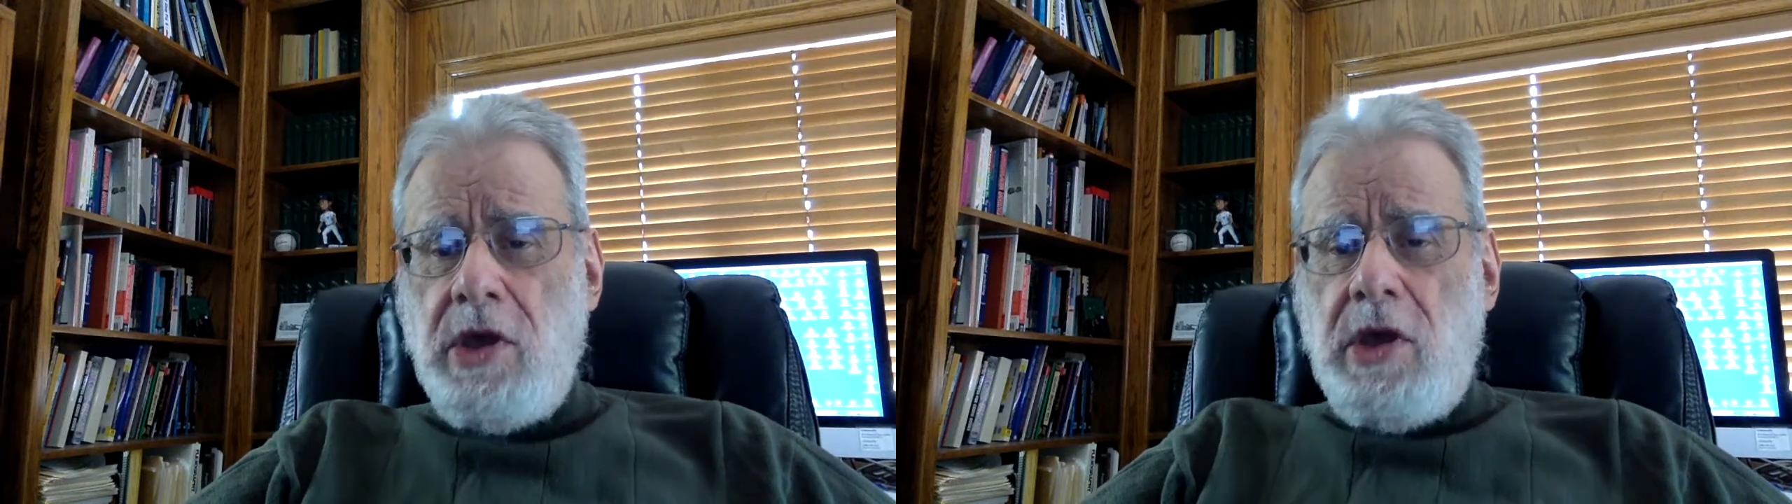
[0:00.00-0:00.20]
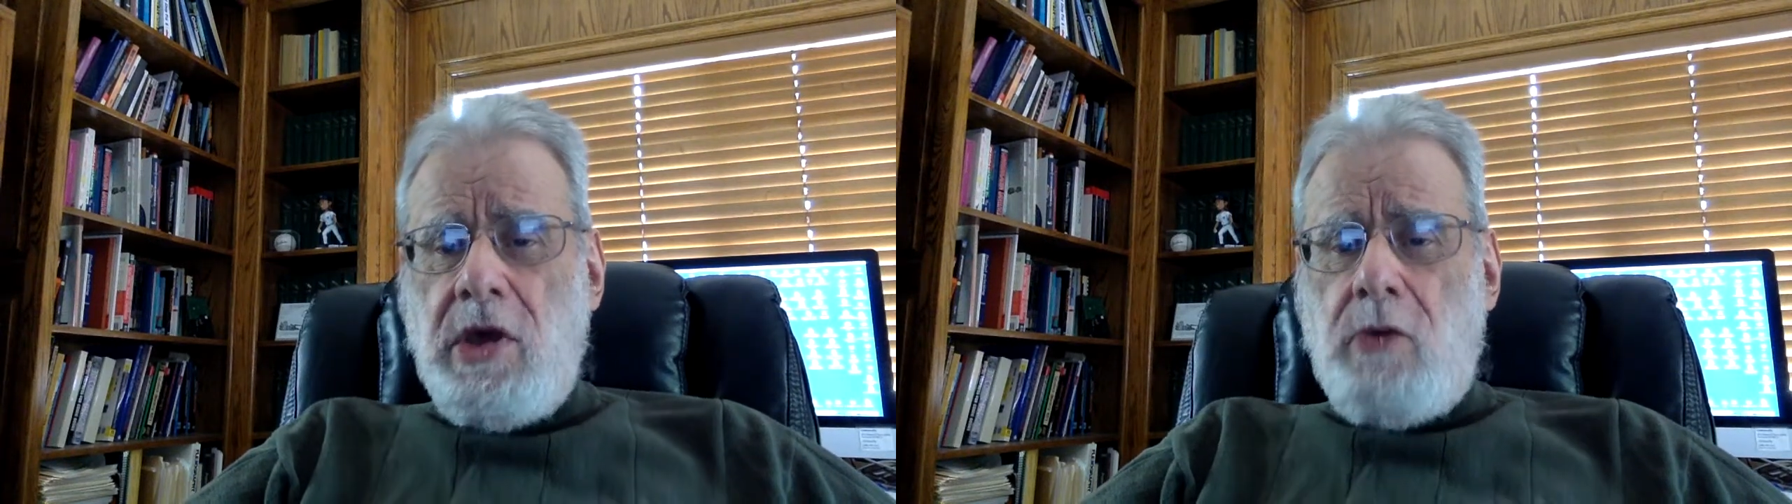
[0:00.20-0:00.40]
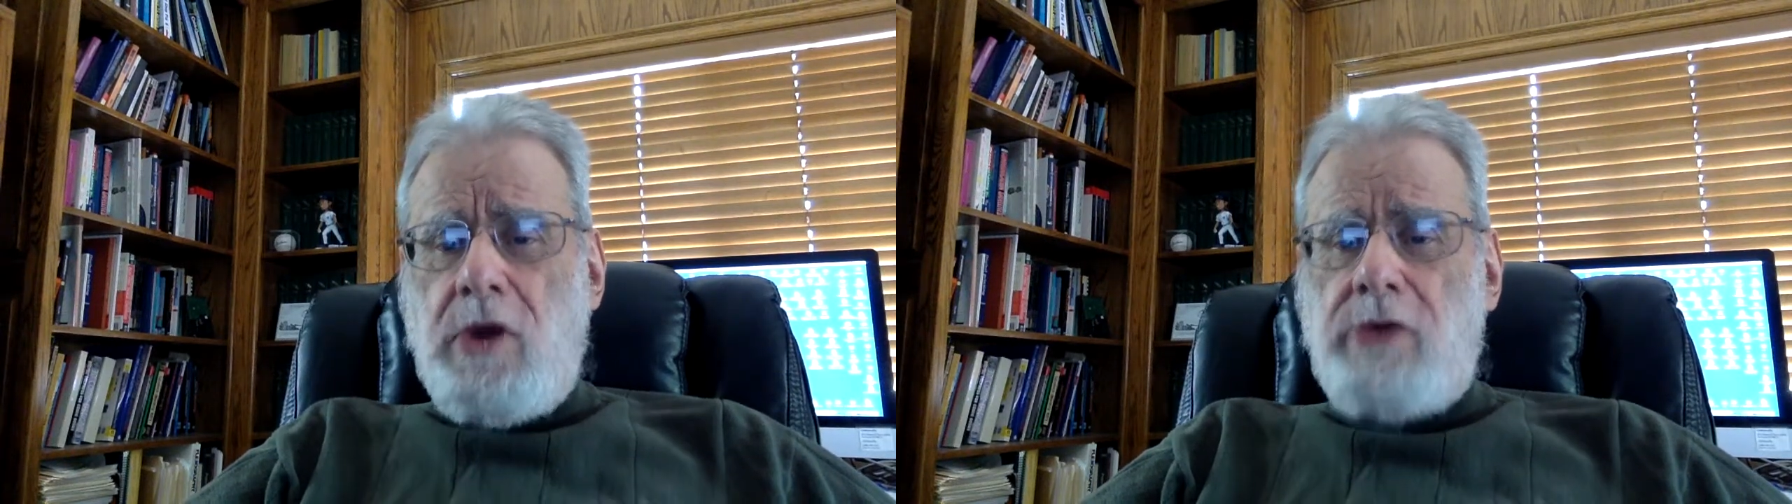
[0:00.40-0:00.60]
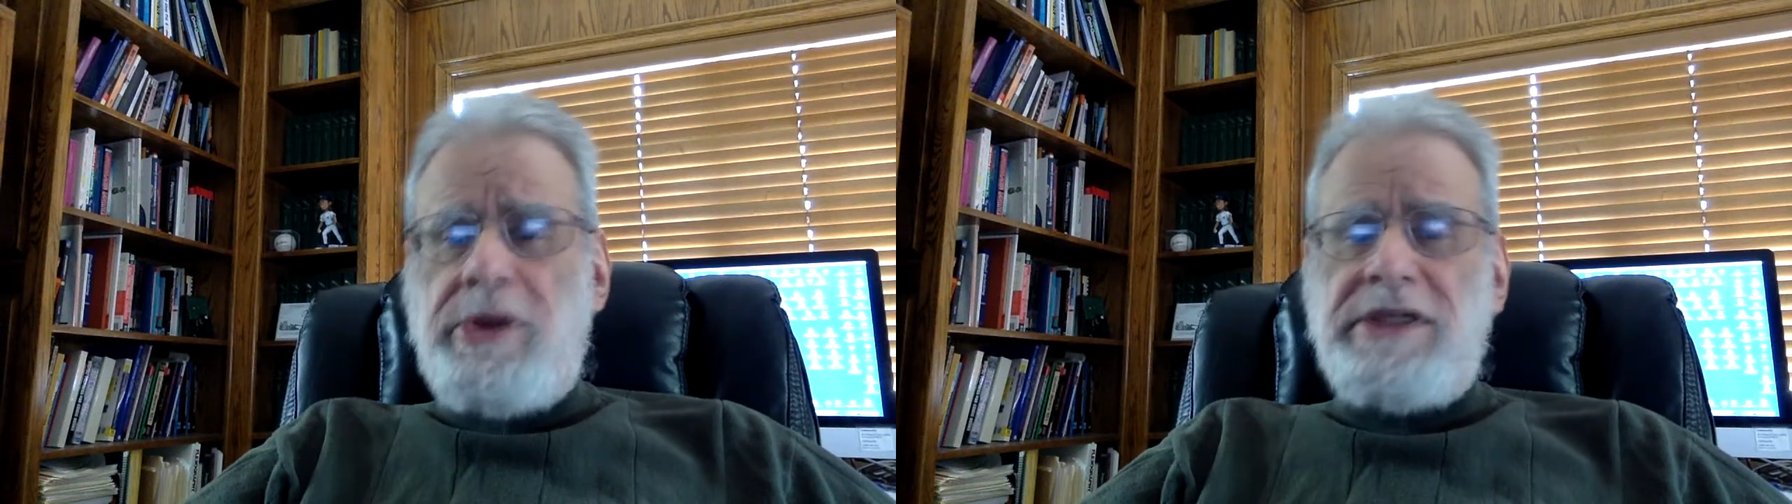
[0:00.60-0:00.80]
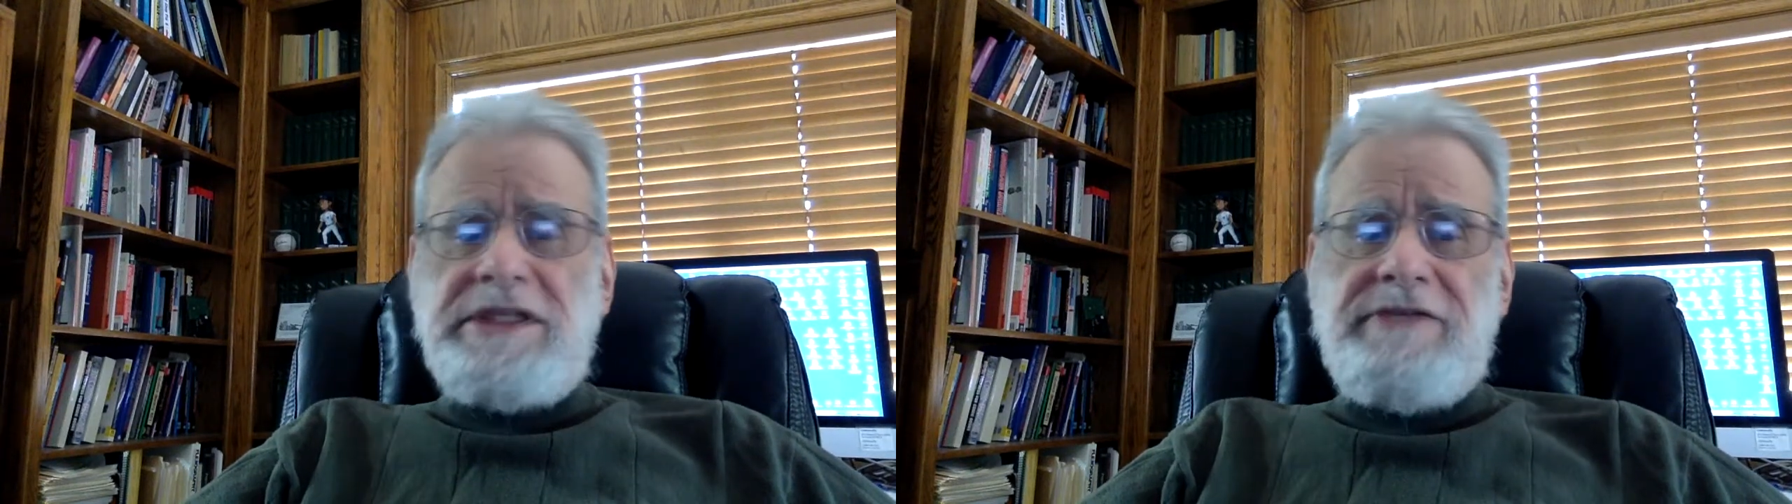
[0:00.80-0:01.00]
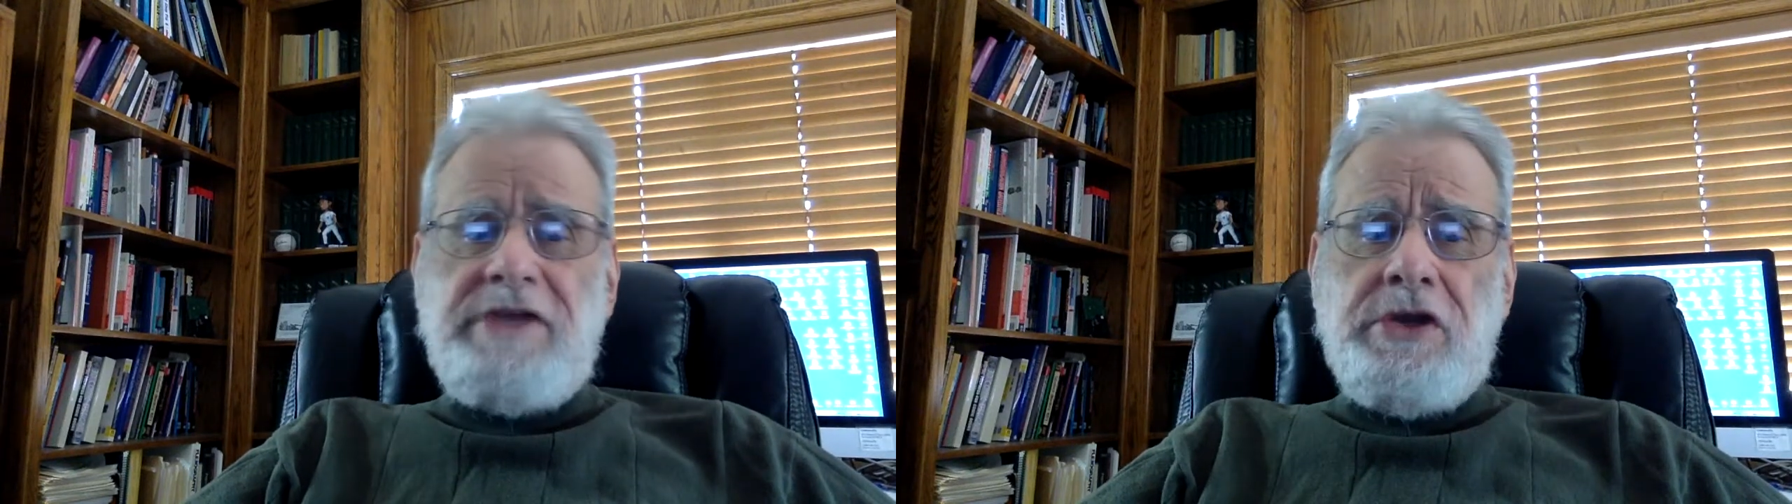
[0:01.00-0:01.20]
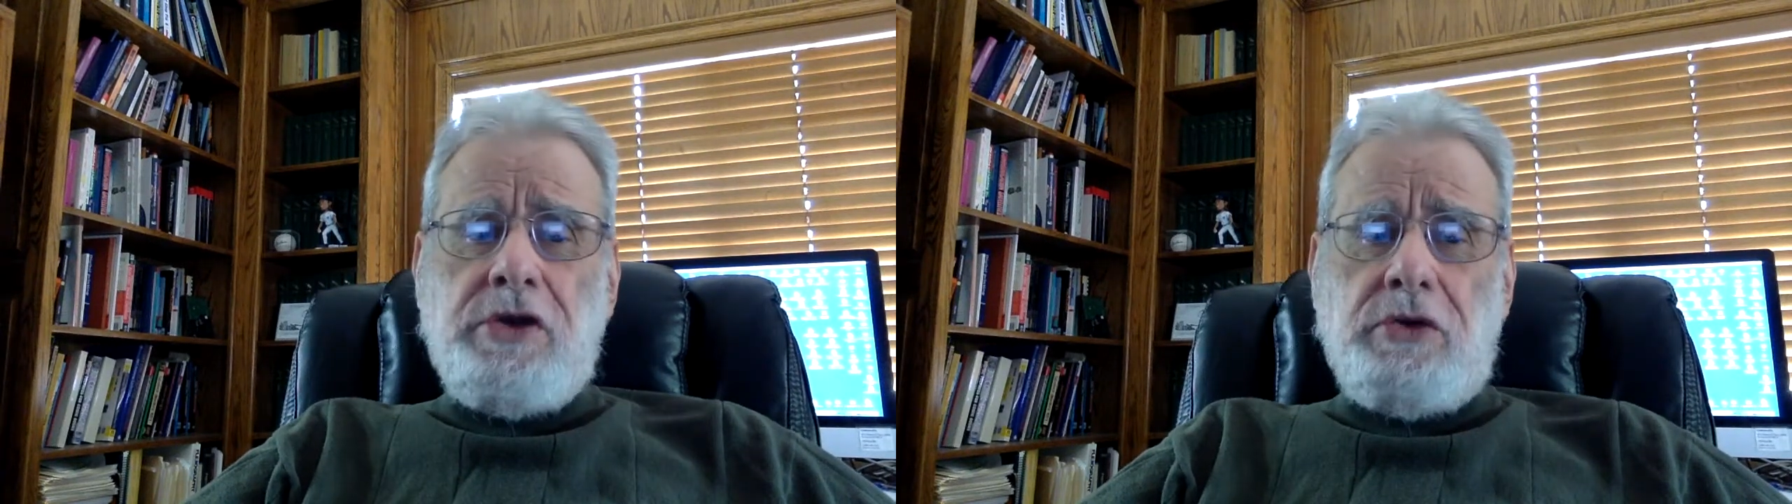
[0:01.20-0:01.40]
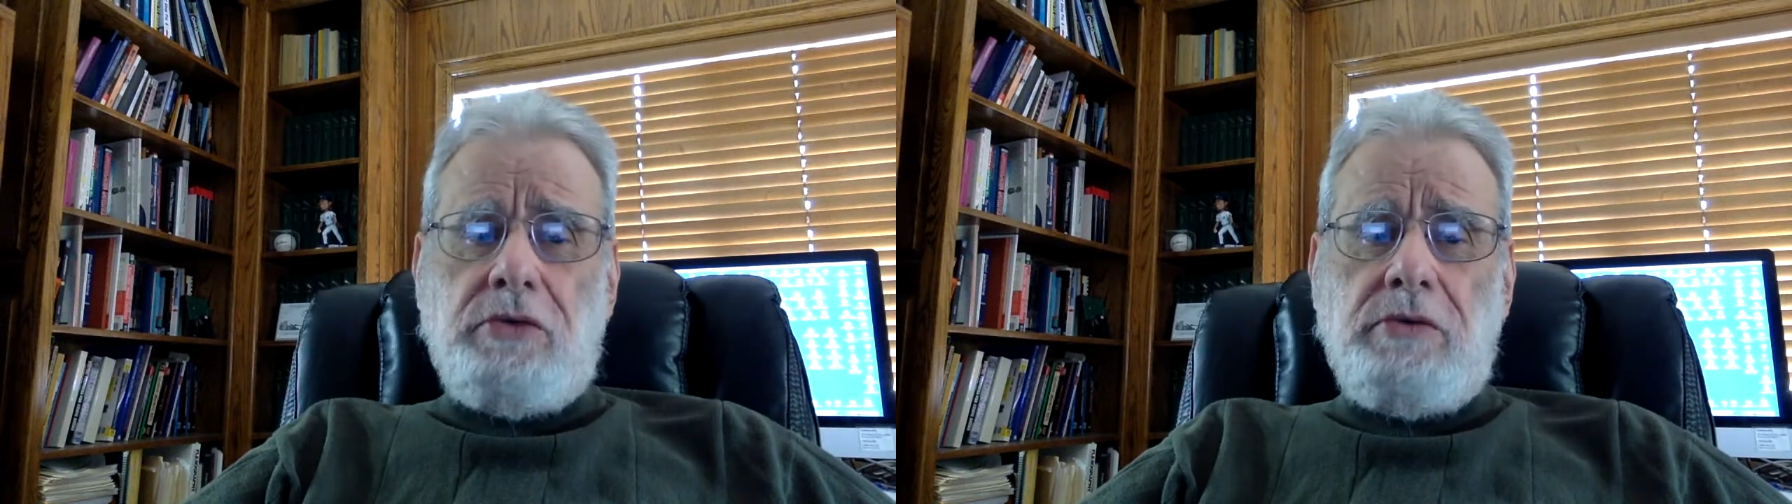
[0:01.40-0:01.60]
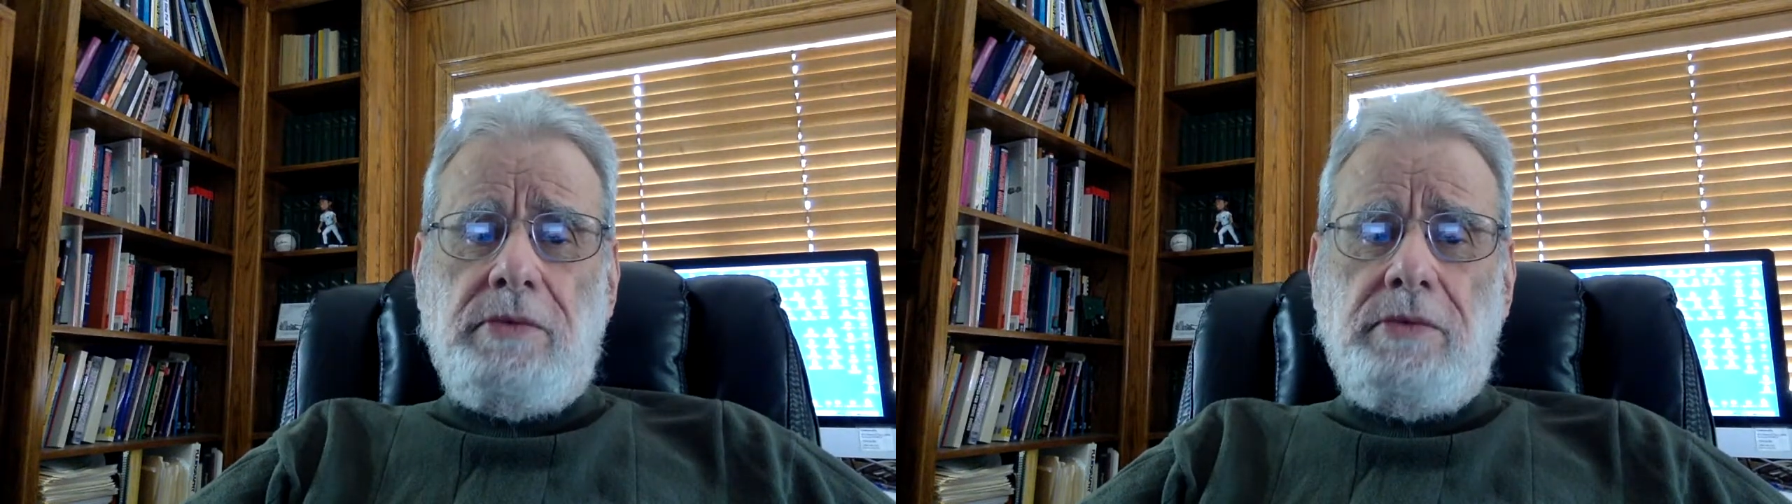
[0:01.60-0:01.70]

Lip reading: While relatively new,